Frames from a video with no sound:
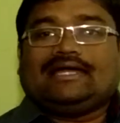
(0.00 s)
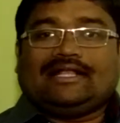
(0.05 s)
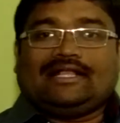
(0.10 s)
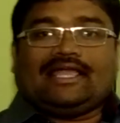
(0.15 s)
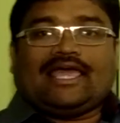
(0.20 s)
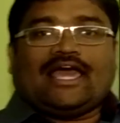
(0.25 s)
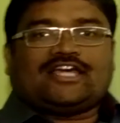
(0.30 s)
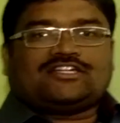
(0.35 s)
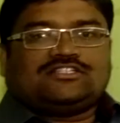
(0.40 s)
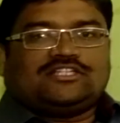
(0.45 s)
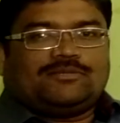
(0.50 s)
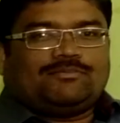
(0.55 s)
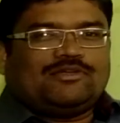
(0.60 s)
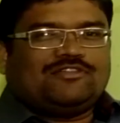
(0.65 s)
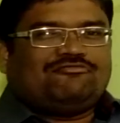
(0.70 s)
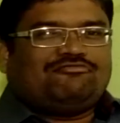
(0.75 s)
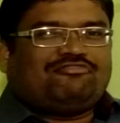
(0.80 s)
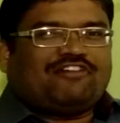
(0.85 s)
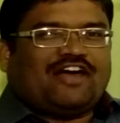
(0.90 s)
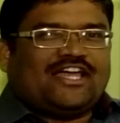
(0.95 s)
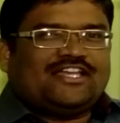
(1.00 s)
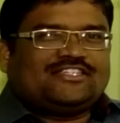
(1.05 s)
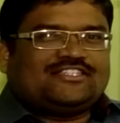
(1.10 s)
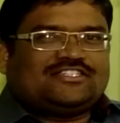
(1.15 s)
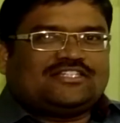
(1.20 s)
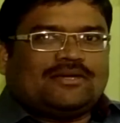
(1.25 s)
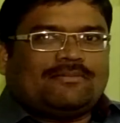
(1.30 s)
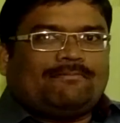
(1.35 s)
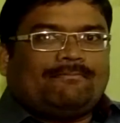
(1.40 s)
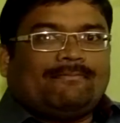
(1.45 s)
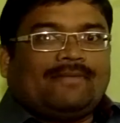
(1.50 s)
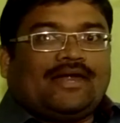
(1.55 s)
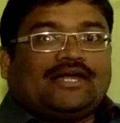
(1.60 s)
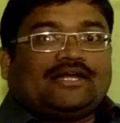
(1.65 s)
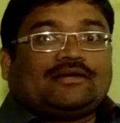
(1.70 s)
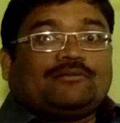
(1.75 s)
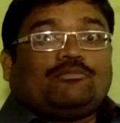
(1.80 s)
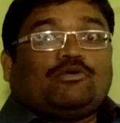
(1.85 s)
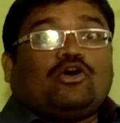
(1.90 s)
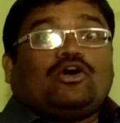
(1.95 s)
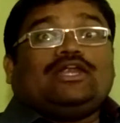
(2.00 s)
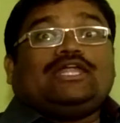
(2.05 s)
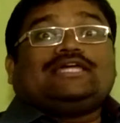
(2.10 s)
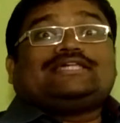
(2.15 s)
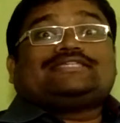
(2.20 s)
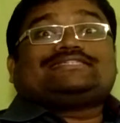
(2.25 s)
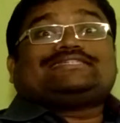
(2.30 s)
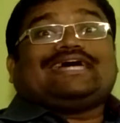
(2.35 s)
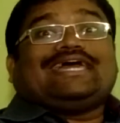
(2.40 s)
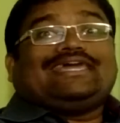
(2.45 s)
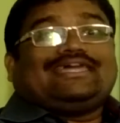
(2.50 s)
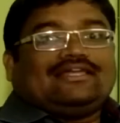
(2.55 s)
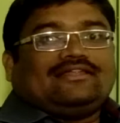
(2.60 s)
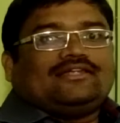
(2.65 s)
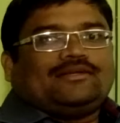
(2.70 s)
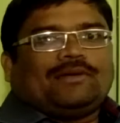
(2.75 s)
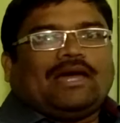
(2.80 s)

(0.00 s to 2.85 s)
reaction. That means 5-step metabolic cycle.